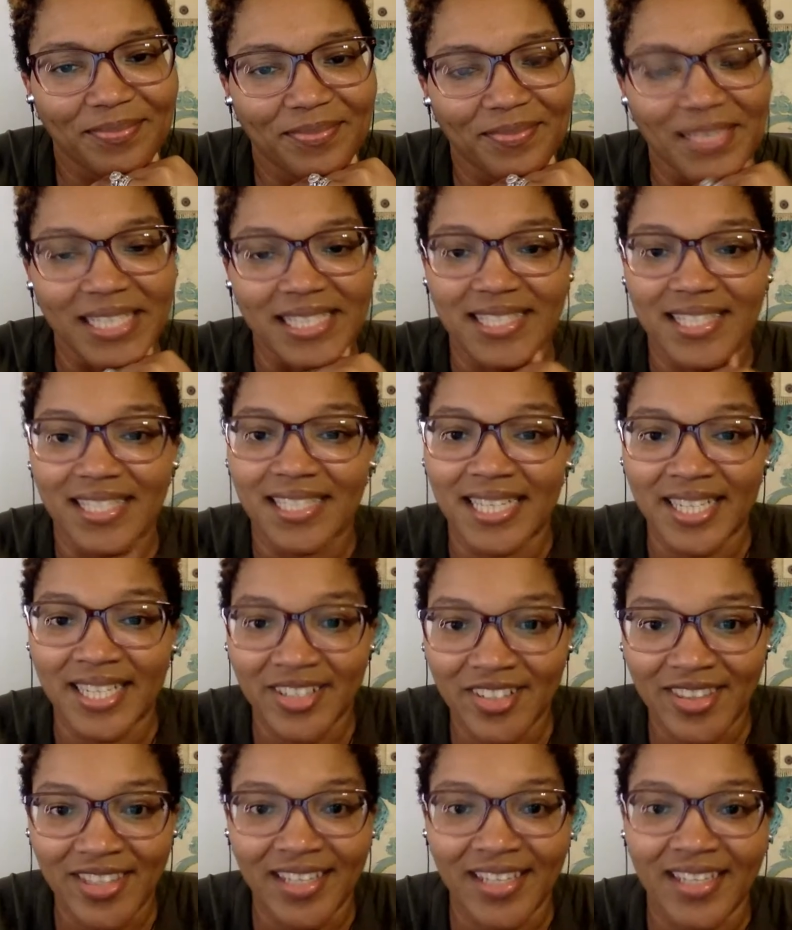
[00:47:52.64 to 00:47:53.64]
it's an
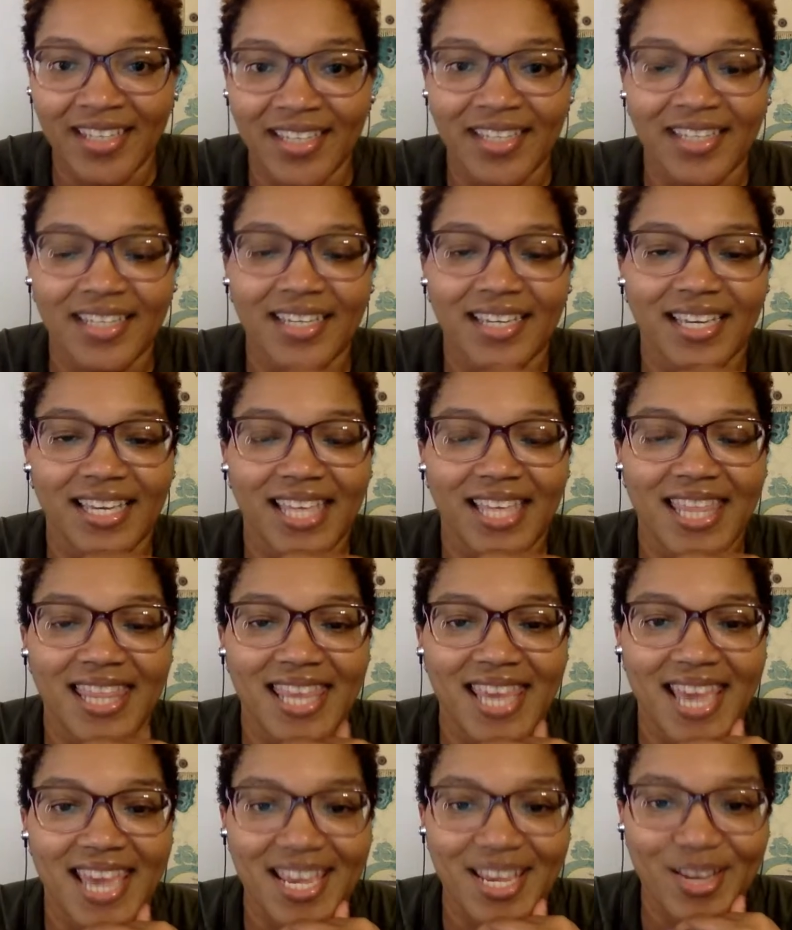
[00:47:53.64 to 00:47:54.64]
inner thing
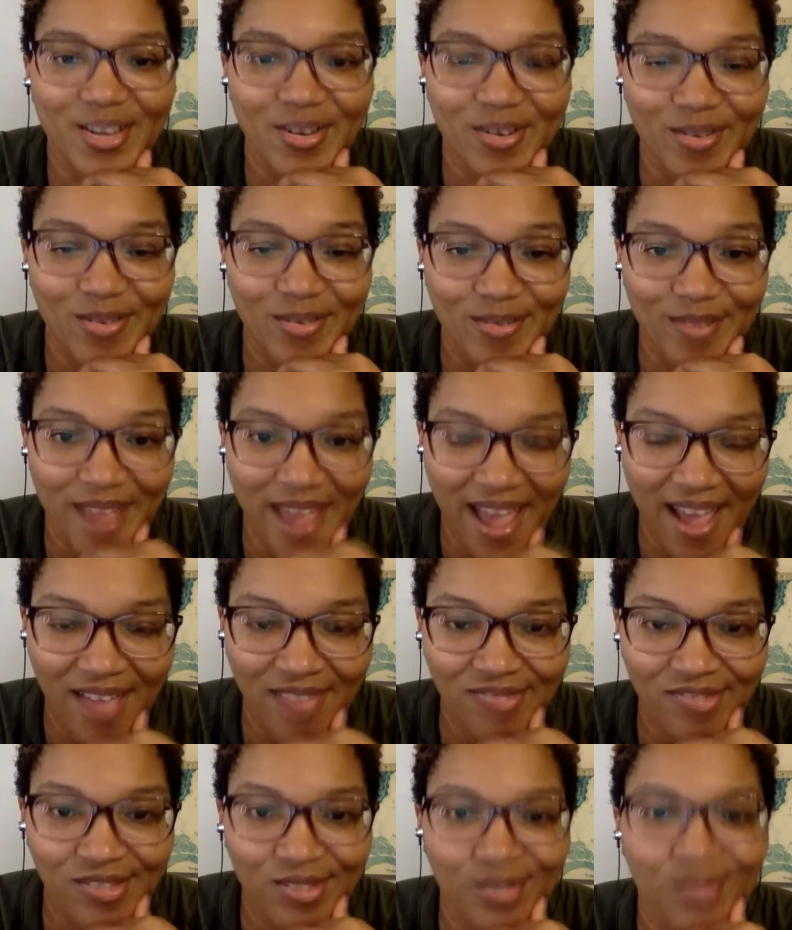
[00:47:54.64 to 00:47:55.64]
that you
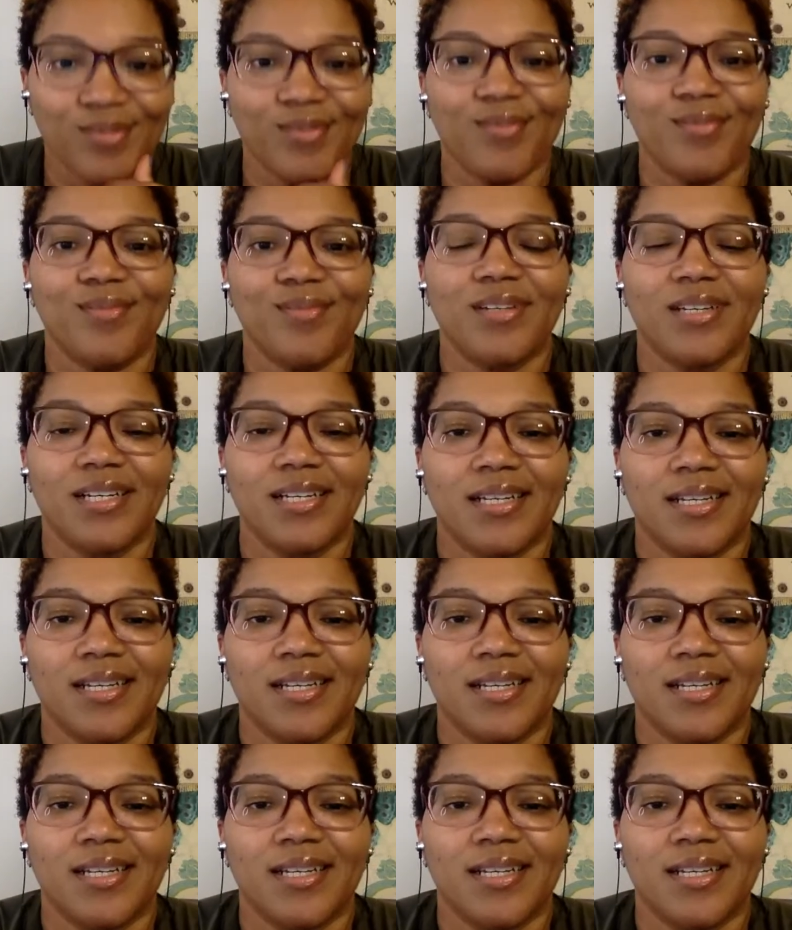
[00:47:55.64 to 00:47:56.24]
have to